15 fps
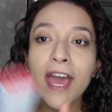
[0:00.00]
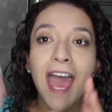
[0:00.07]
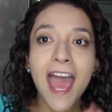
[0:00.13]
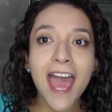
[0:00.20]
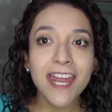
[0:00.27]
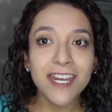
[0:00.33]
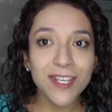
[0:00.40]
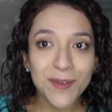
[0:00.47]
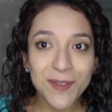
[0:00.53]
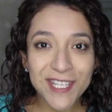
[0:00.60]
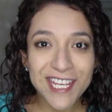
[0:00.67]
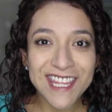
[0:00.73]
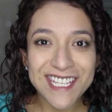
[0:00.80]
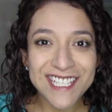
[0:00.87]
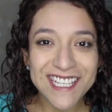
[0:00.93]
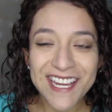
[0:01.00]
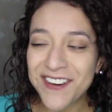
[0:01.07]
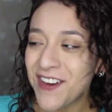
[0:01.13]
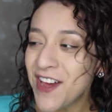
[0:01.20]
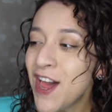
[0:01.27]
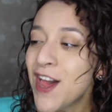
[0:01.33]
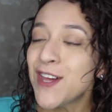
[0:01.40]
and using this now.
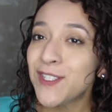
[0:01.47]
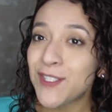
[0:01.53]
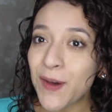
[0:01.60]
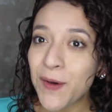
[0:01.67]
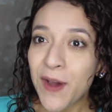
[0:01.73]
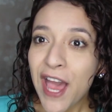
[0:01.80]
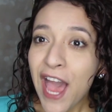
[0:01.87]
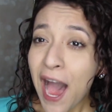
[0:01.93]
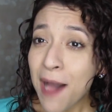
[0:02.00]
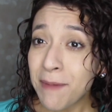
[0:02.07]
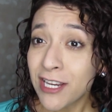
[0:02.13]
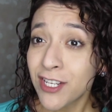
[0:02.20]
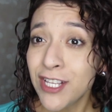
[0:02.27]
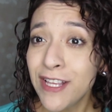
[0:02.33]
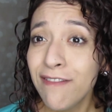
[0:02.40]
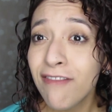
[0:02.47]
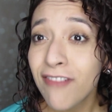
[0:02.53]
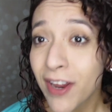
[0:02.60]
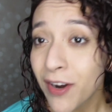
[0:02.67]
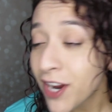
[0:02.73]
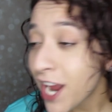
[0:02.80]
So I'm actually very